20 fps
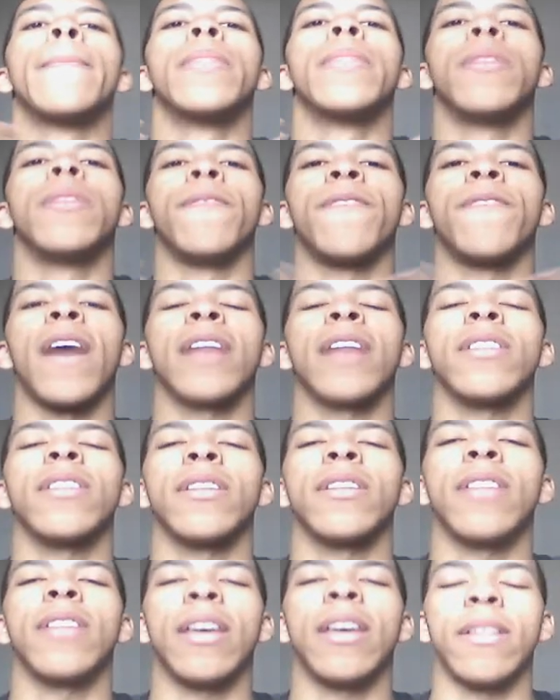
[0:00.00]
The fact
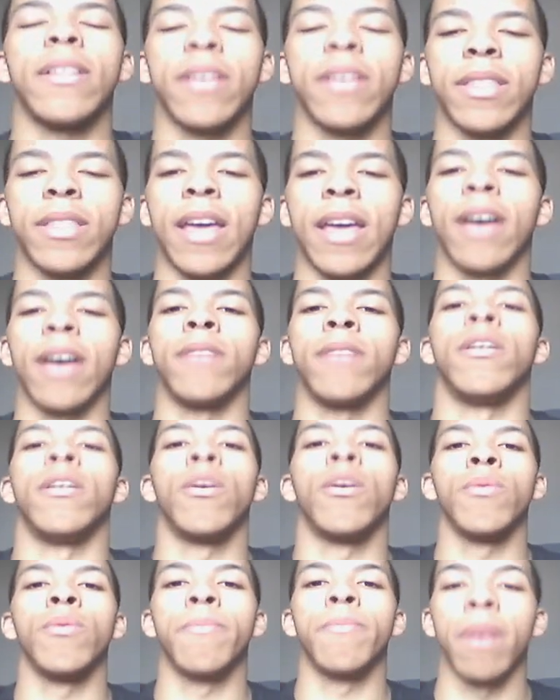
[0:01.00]
that they did that,
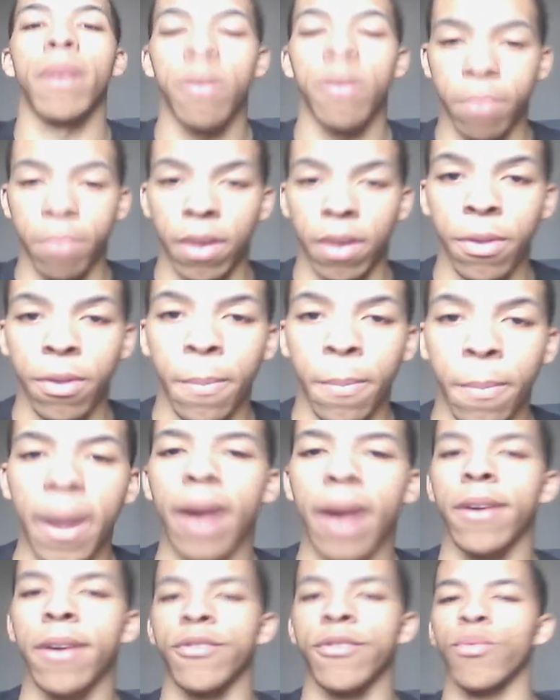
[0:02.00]
along with Brother
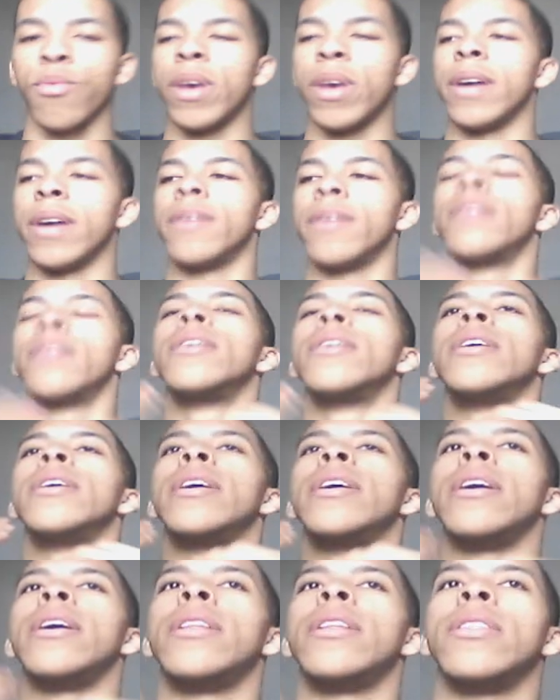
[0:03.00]
Bear as well,
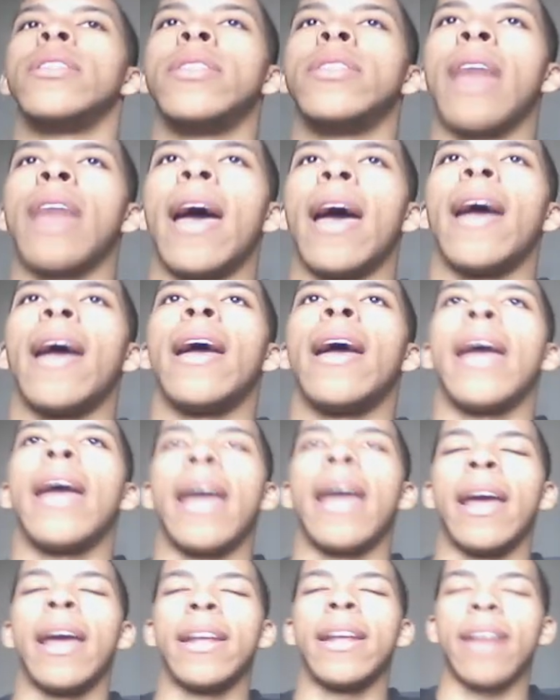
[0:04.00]
that,
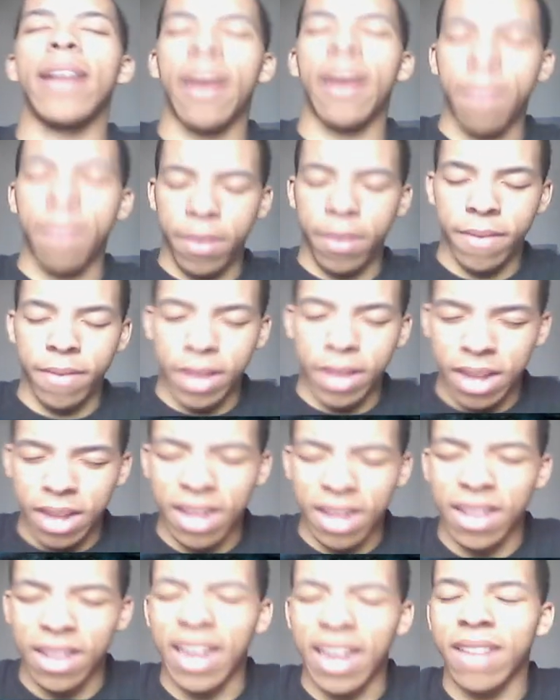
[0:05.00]
and I believe they did
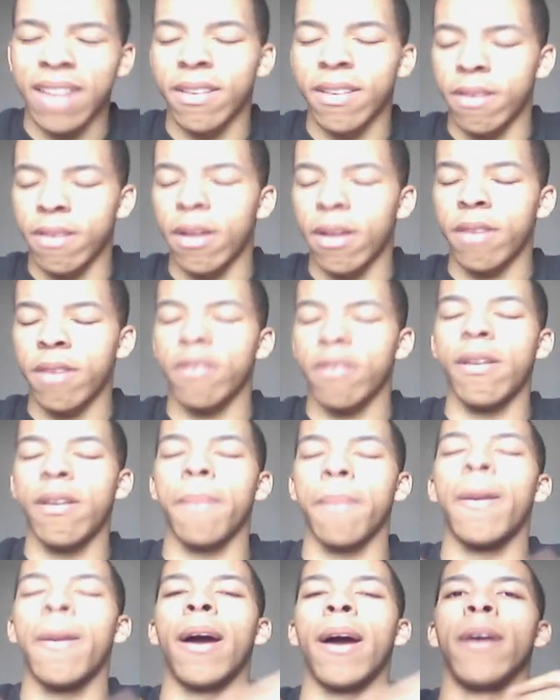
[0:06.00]
Atlantis Lost
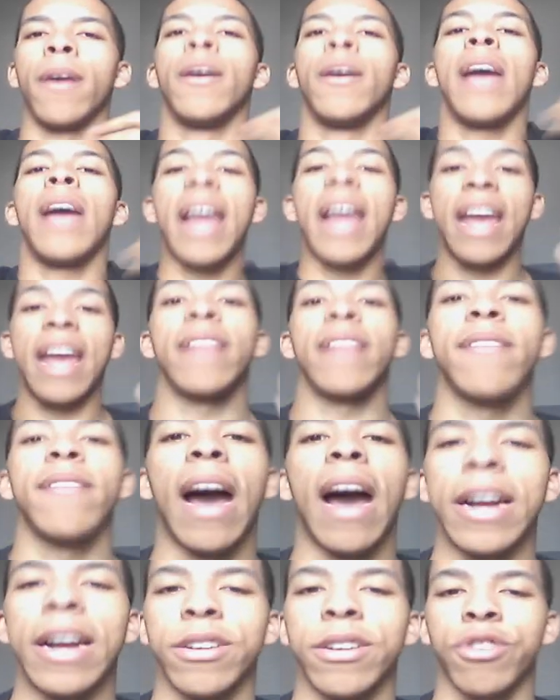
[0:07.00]
Empire and
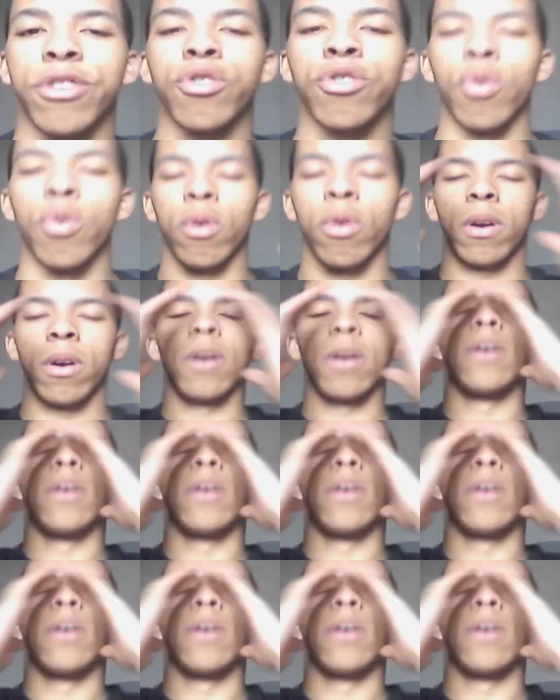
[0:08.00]
Dinosaur.